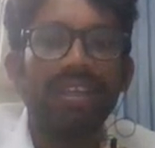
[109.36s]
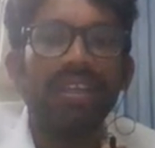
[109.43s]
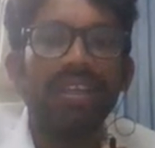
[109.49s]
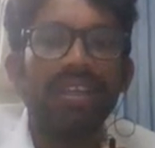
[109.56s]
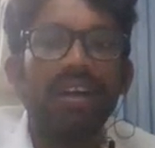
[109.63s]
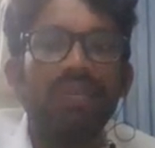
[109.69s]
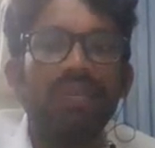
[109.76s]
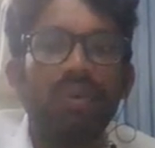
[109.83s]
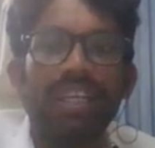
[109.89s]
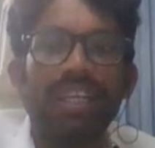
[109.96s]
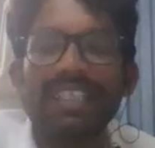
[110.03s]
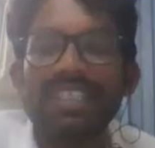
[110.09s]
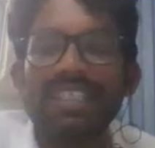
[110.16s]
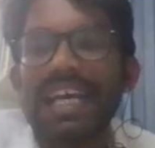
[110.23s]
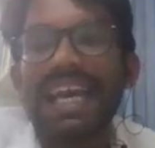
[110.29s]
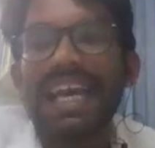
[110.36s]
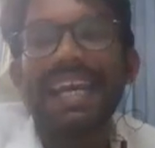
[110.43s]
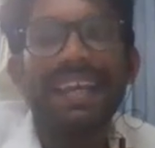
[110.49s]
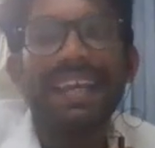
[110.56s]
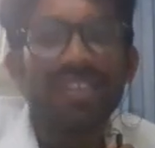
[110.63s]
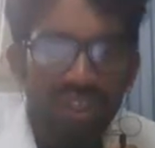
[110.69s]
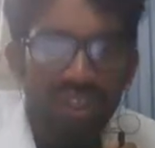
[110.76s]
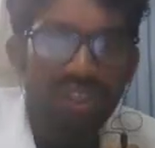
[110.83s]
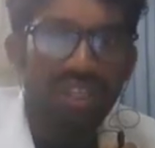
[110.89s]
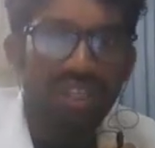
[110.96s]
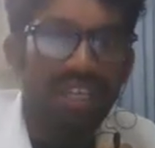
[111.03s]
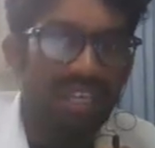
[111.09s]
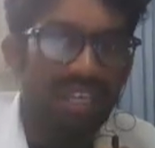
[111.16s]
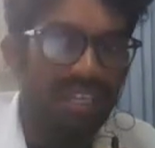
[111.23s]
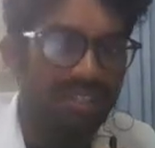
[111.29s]
What is ionization
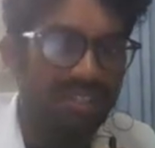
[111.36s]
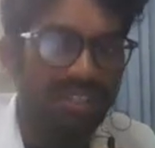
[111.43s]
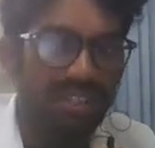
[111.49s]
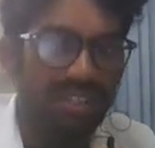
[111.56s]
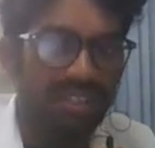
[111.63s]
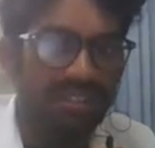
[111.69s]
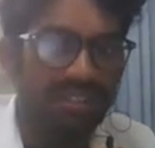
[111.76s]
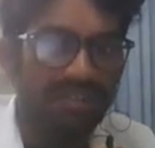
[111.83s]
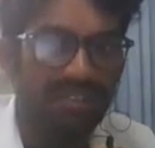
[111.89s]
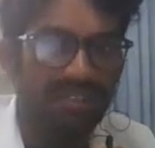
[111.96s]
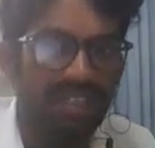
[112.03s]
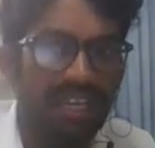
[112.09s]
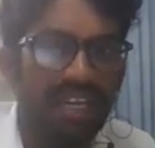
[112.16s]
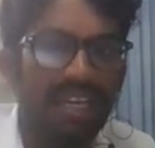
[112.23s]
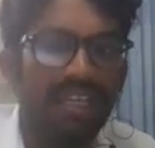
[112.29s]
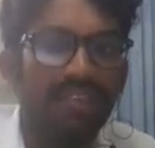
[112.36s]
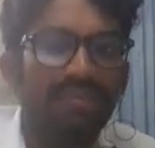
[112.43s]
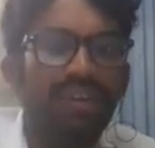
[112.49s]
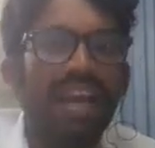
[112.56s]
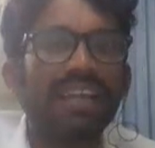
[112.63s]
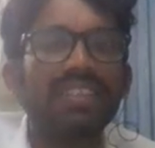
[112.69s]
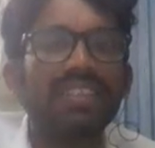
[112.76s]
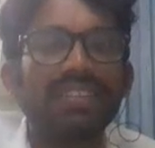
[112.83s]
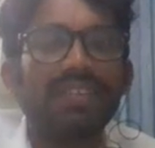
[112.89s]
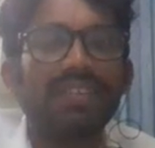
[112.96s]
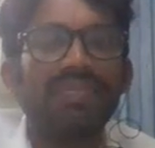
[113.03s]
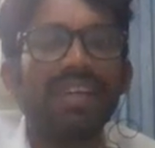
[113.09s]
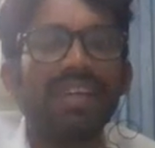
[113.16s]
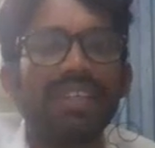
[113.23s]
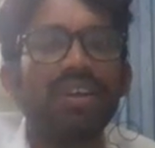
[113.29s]
energy and factors
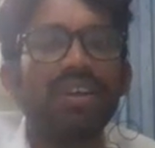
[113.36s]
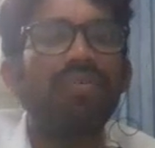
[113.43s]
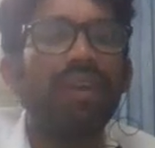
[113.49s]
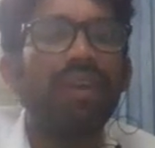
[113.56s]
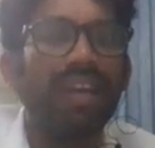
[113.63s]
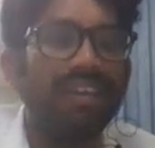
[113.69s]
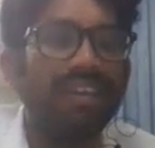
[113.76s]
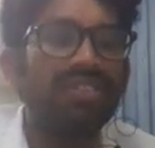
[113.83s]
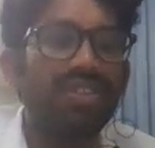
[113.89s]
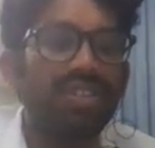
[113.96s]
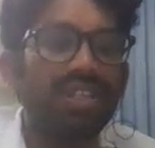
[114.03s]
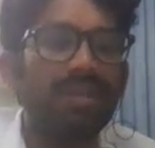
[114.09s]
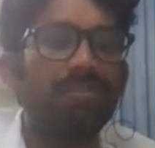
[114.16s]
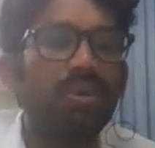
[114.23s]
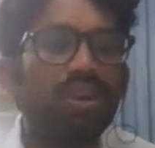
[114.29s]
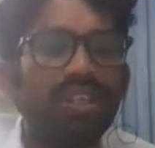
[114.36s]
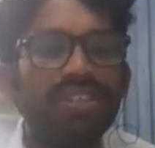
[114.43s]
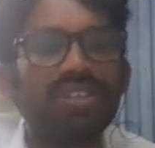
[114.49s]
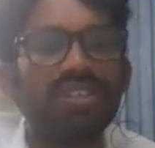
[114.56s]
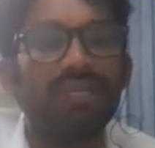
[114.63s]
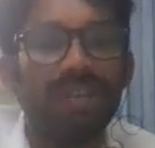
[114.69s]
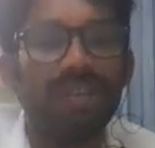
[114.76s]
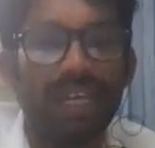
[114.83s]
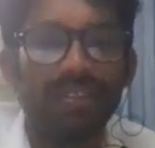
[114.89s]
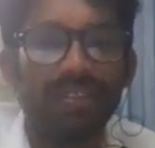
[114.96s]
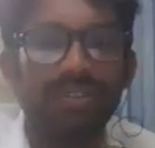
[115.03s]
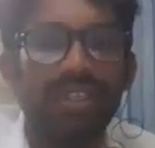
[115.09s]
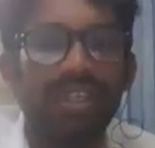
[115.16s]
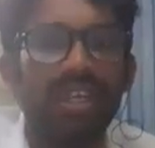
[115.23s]
affecting of ionization potential values.